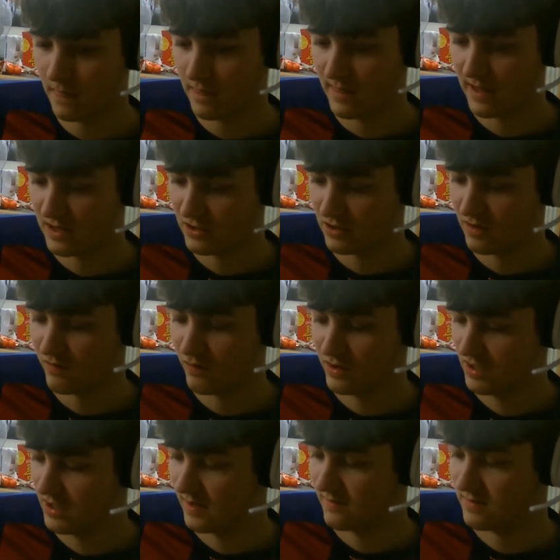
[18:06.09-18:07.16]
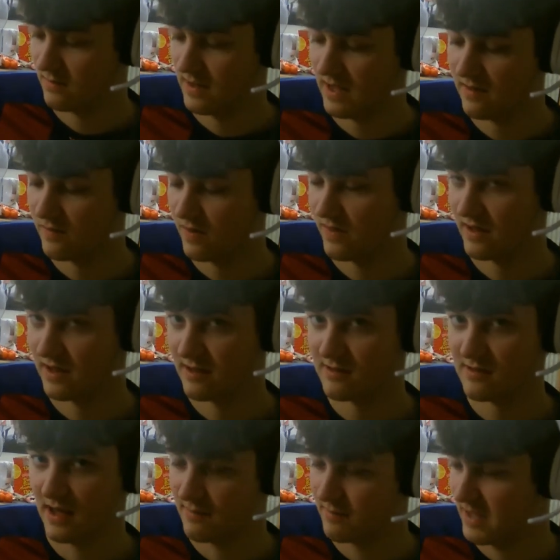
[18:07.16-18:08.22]
that chunk of wood, you're going to have to pay for things,
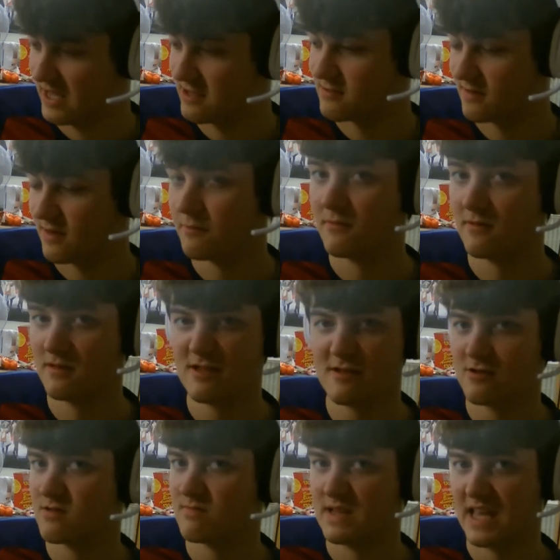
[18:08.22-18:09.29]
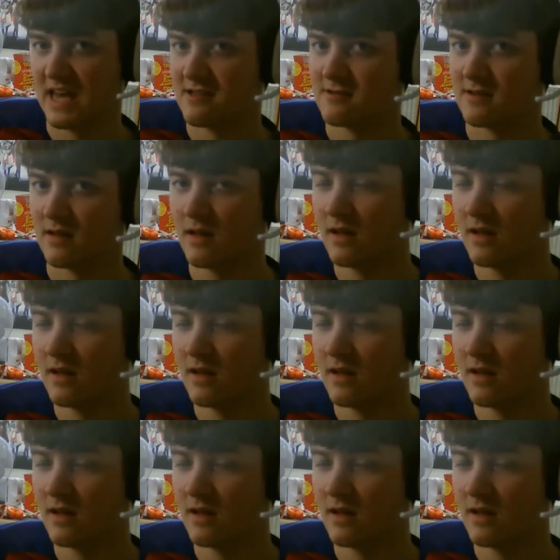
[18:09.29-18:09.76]
I'm guessing, this is just me guessing,